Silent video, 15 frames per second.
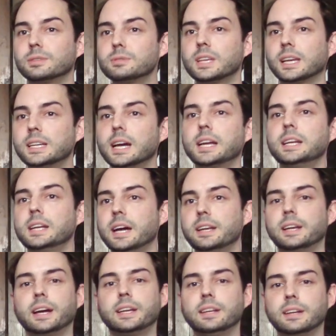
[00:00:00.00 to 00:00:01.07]
It was like
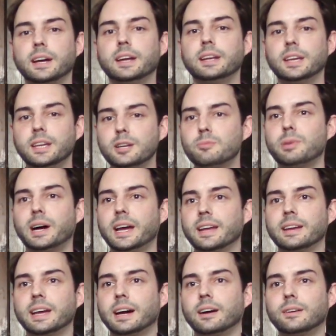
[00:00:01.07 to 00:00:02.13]
$99.99 in a buy
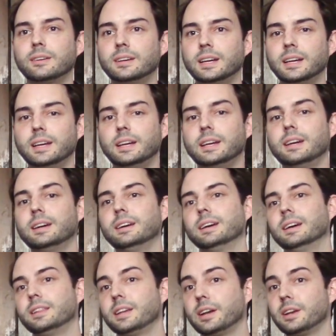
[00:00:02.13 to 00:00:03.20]
it now.
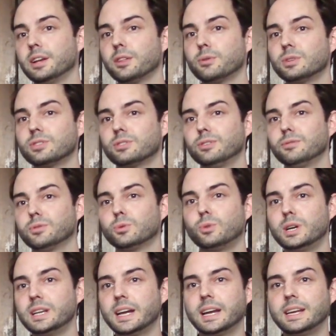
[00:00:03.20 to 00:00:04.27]
And then another one sold for
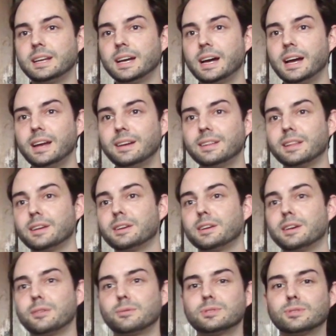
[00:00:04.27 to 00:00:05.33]
$199, and then
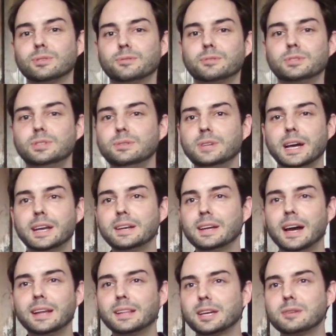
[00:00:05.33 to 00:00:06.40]
another one sold for
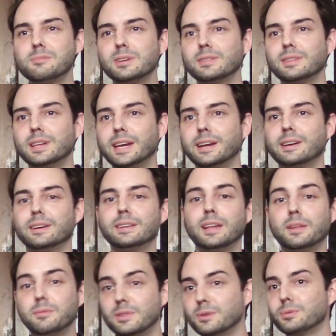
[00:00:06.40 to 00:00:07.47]
$299 like a month later. And
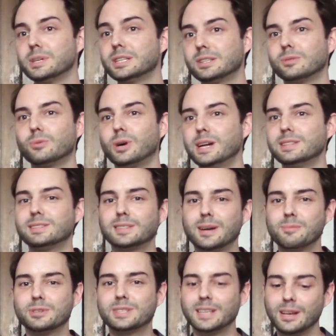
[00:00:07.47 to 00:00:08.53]
then the recent ones,
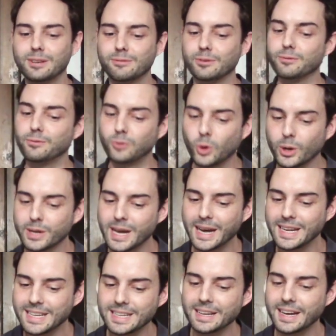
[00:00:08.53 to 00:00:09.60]
some are selling for
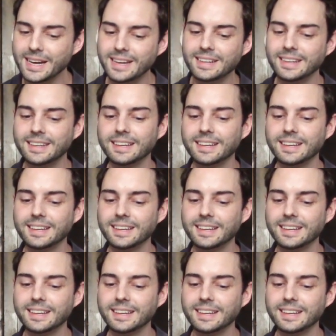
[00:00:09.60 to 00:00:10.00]
$499.